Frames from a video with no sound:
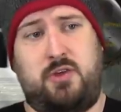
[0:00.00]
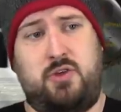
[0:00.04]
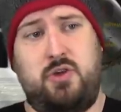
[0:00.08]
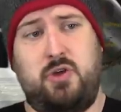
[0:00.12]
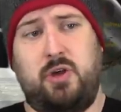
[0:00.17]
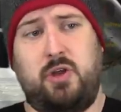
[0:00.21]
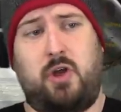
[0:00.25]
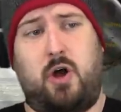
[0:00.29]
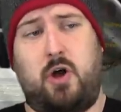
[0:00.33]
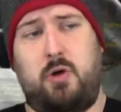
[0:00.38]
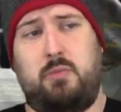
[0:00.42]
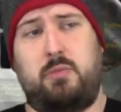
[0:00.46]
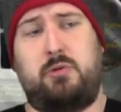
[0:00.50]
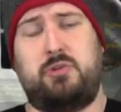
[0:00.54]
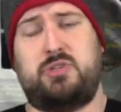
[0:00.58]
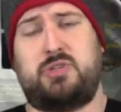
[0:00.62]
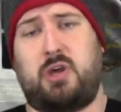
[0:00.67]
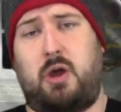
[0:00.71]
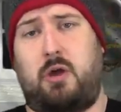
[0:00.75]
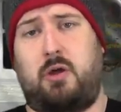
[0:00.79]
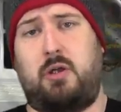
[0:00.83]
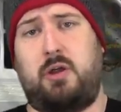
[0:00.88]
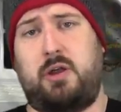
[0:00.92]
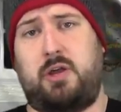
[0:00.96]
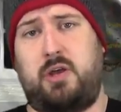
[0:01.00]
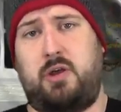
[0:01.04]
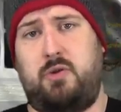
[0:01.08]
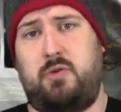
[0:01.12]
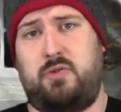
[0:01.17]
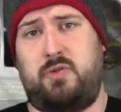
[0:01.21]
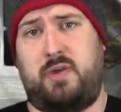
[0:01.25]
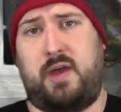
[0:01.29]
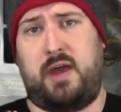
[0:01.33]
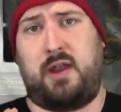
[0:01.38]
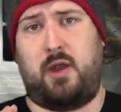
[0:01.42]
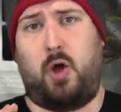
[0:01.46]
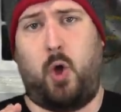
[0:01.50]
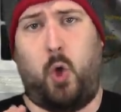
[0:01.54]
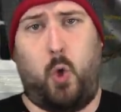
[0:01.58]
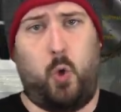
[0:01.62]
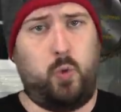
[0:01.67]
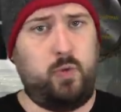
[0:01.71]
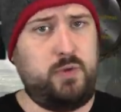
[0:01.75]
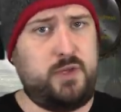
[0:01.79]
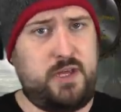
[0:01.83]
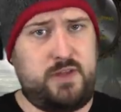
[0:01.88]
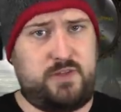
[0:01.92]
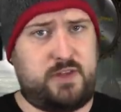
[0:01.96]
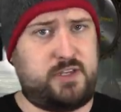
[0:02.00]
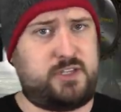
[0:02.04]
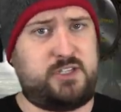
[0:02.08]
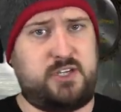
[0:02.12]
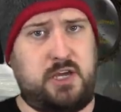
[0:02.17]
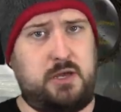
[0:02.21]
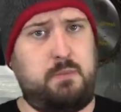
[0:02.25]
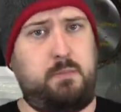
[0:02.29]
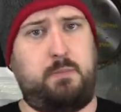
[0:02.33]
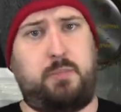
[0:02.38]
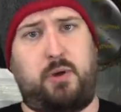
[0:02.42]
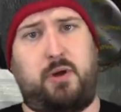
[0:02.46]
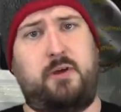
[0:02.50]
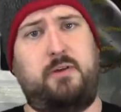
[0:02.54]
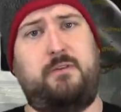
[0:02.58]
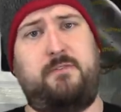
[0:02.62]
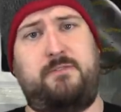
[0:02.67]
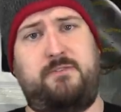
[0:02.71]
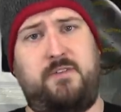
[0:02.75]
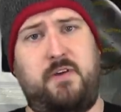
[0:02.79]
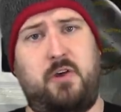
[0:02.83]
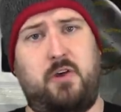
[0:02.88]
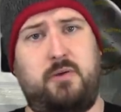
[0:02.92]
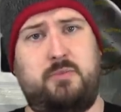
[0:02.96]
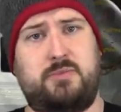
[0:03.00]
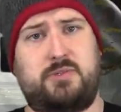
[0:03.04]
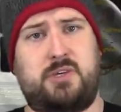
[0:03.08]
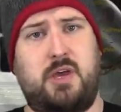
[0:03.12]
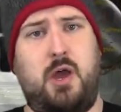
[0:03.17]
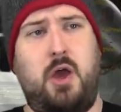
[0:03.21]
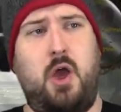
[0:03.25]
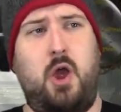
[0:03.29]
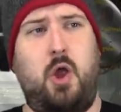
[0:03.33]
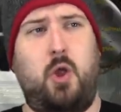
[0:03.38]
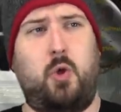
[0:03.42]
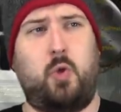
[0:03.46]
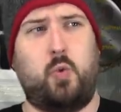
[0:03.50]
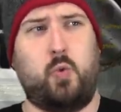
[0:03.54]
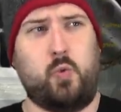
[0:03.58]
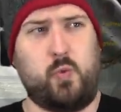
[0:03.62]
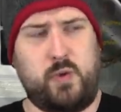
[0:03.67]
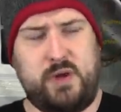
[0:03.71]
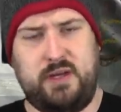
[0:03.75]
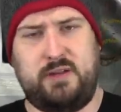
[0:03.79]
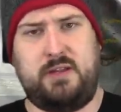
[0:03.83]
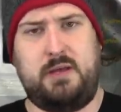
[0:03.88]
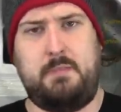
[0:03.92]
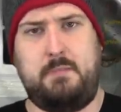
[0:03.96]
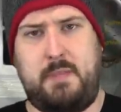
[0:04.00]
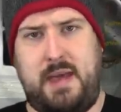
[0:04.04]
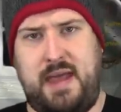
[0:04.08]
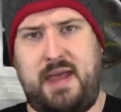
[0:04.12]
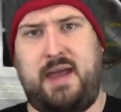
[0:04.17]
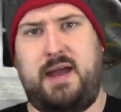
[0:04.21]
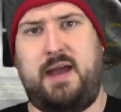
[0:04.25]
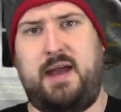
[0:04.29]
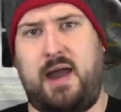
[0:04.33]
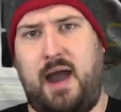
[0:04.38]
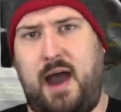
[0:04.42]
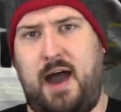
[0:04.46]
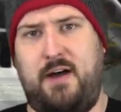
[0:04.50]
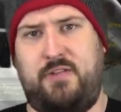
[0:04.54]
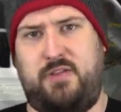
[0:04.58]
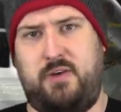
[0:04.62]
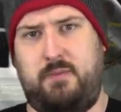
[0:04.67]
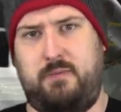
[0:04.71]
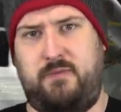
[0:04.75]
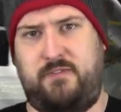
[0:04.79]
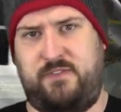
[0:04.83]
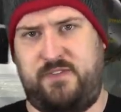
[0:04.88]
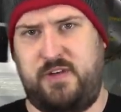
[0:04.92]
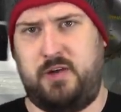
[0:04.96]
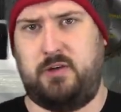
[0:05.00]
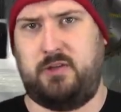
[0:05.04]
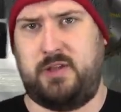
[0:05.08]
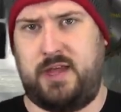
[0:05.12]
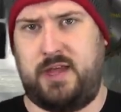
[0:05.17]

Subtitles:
You could almost argue that only the Tim Burton films really make Gotham feel